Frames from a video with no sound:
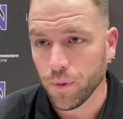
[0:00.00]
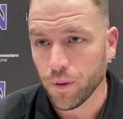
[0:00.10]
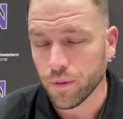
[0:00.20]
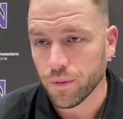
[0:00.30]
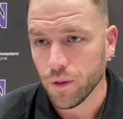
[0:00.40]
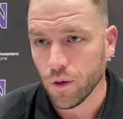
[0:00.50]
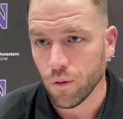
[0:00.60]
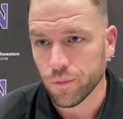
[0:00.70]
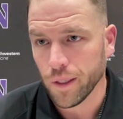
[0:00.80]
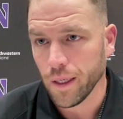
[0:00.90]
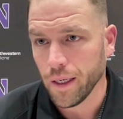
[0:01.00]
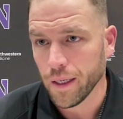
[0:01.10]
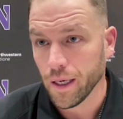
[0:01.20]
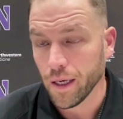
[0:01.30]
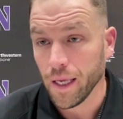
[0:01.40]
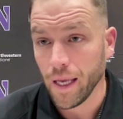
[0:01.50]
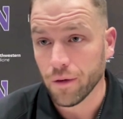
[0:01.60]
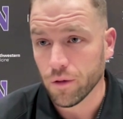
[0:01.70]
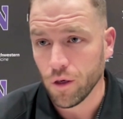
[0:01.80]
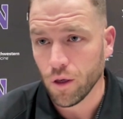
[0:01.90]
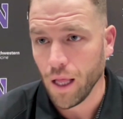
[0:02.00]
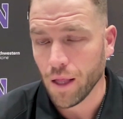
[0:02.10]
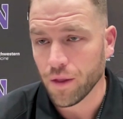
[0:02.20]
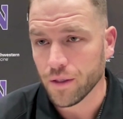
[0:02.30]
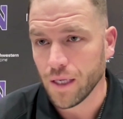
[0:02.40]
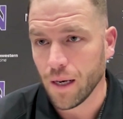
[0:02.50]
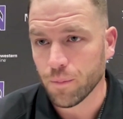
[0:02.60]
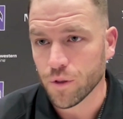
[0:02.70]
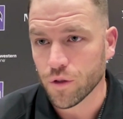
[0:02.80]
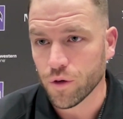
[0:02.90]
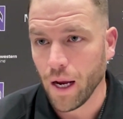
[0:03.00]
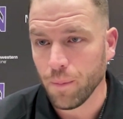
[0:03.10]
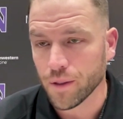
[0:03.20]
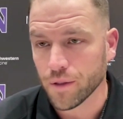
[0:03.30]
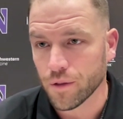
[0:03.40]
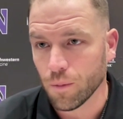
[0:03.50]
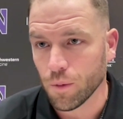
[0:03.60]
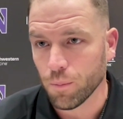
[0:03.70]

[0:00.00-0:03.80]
And, you know, again, you know, a lot of things that I'm describing is some of the